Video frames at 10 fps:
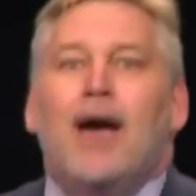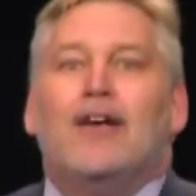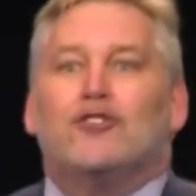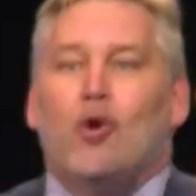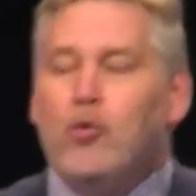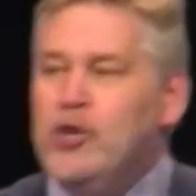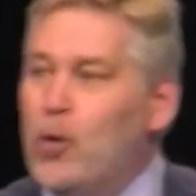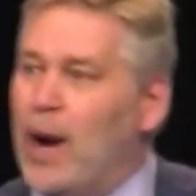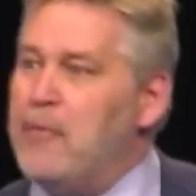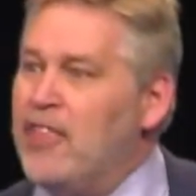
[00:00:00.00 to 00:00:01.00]
So you know
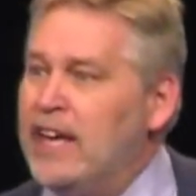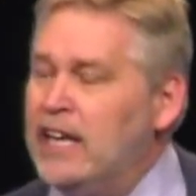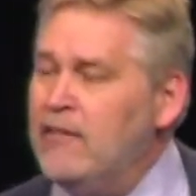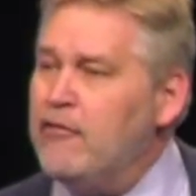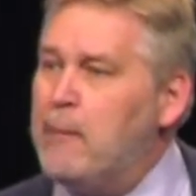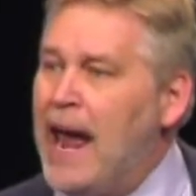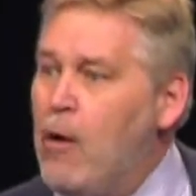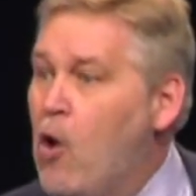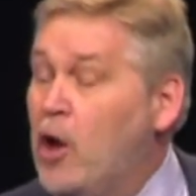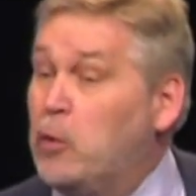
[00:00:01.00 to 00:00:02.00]
what I'm thinking? From now
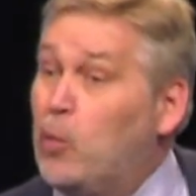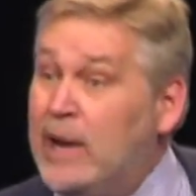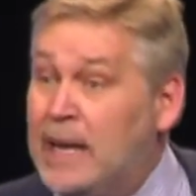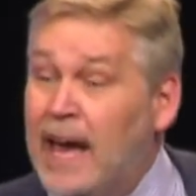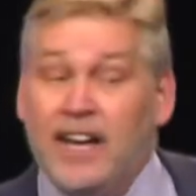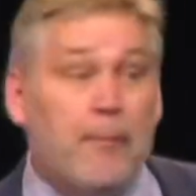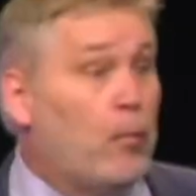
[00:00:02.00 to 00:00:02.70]
on, when we line up,